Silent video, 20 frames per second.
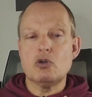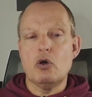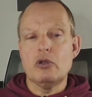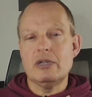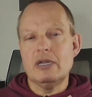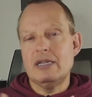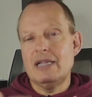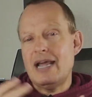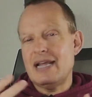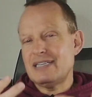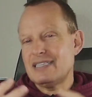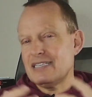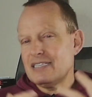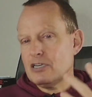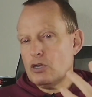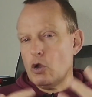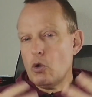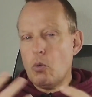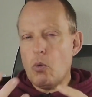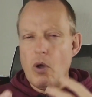or the
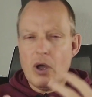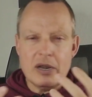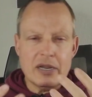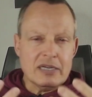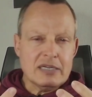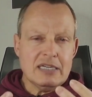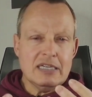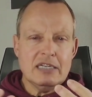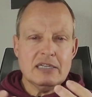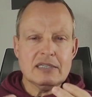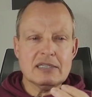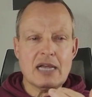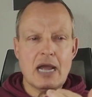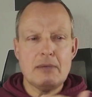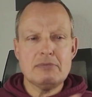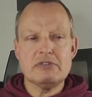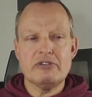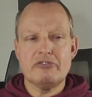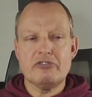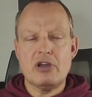less quality
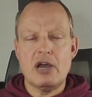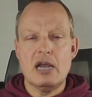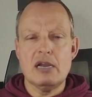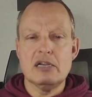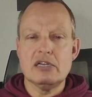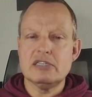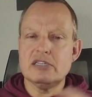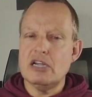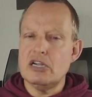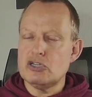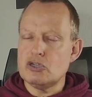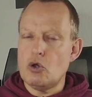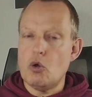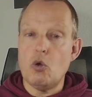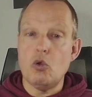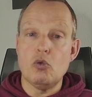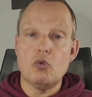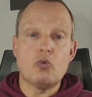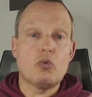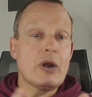types of collars, there's a
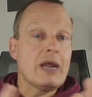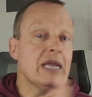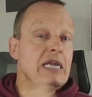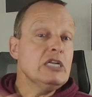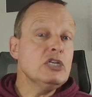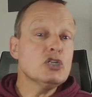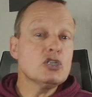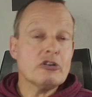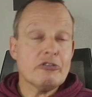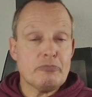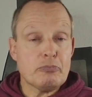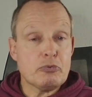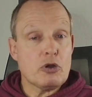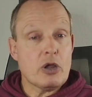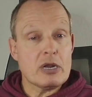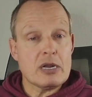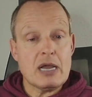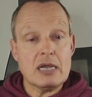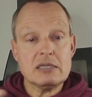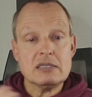whole range of
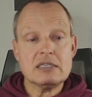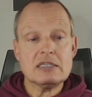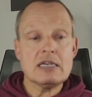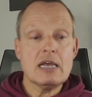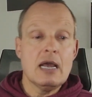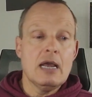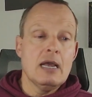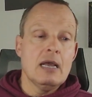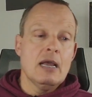products.